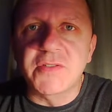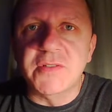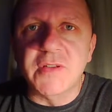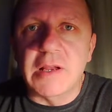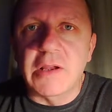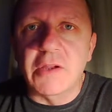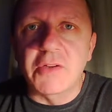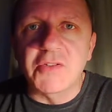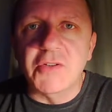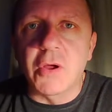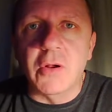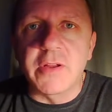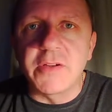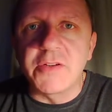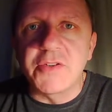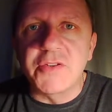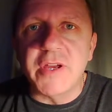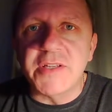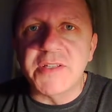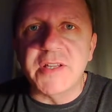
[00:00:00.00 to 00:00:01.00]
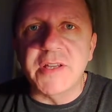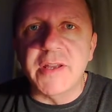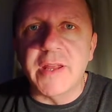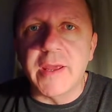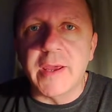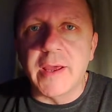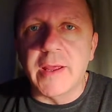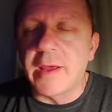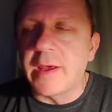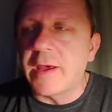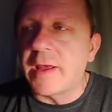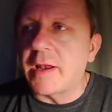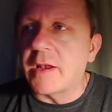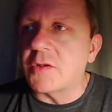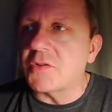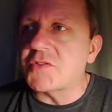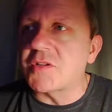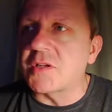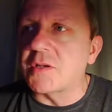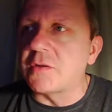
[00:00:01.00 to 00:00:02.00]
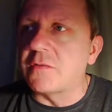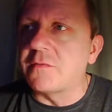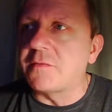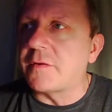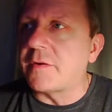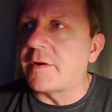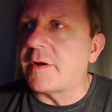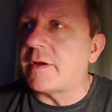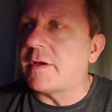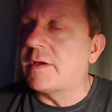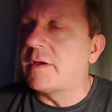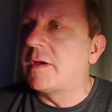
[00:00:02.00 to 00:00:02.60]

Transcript: all interest in it. I lost a love for it.